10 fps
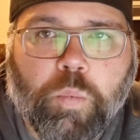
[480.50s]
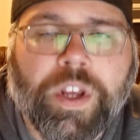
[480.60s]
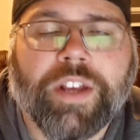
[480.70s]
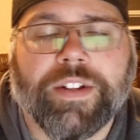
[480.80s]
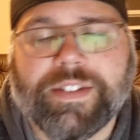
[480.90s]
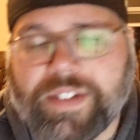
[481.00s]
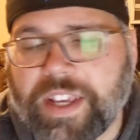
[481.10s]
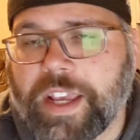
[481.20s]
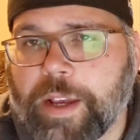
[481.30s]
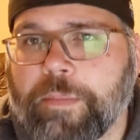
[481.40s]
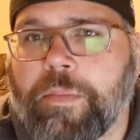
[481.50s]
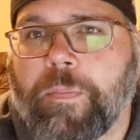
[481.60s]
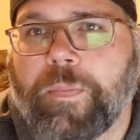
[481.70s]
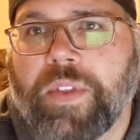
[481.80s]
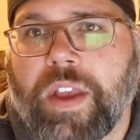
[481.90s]
we could see him
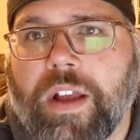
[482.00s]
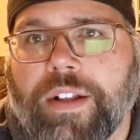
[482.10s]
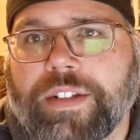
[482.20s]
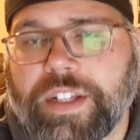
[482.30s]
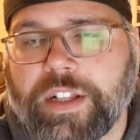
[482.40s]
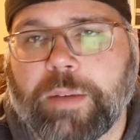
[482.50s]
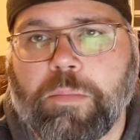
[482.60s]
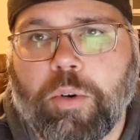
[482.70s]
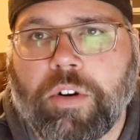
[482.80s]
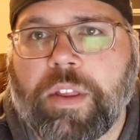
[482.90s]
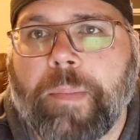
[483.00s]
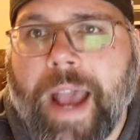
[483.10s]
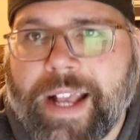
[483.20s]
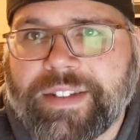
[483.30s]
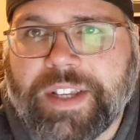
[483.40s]
dealing more in the
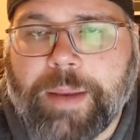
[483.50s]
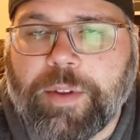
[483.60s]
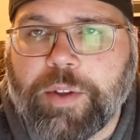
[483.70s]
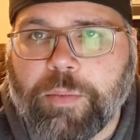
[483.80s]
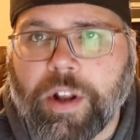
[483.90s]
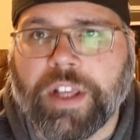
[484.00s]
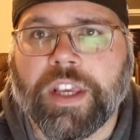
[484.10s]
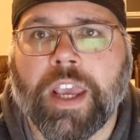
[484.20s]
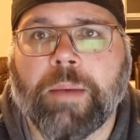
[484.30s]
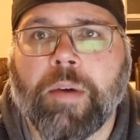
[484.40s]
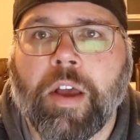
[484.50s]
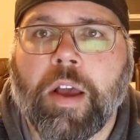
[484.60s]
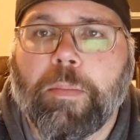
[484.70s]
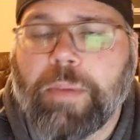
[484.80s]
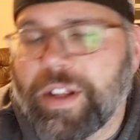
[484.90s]
passing game than the running game.
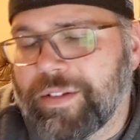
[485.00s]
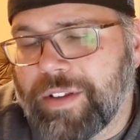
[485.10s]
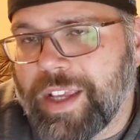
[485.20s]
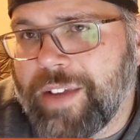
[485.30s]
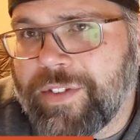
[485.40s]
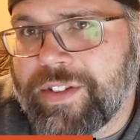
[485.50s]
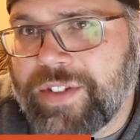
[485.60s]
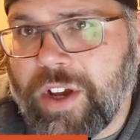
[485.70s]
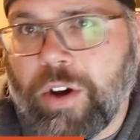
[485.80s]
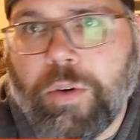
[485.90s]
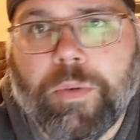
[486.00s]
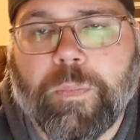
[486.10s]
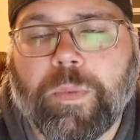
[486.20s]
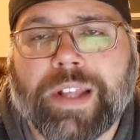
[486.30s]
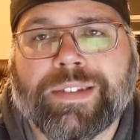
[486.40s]
But even so,
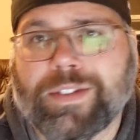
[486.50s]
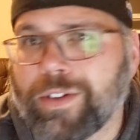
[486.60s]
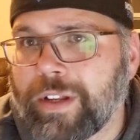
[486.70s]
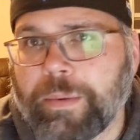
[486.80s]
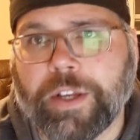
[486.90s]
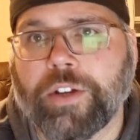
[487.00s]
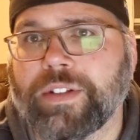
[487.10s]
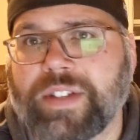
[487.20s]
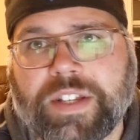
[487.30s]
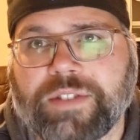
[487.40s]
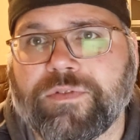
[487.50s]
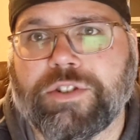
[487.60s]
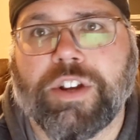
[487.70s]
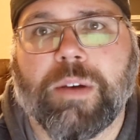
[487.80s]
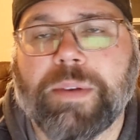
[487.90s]
it's still going to be a good season for
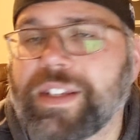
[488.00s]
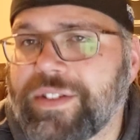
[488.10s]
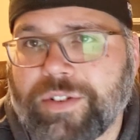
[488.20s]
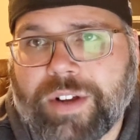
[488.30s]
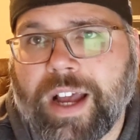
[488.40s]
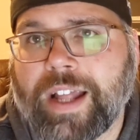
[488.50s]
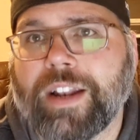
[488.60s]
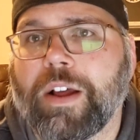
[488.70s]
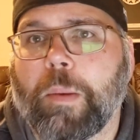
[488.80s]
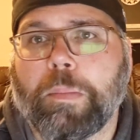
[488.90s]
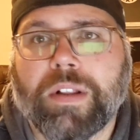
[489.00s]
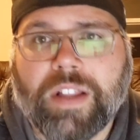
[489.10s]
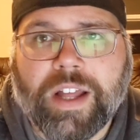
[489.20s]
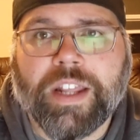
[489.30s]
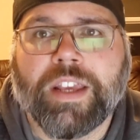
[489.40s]
Chubb. He's still got
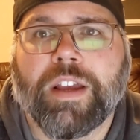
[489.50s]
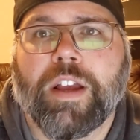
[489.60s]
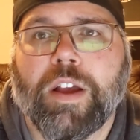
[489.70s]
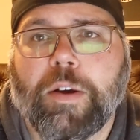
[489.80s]
plenty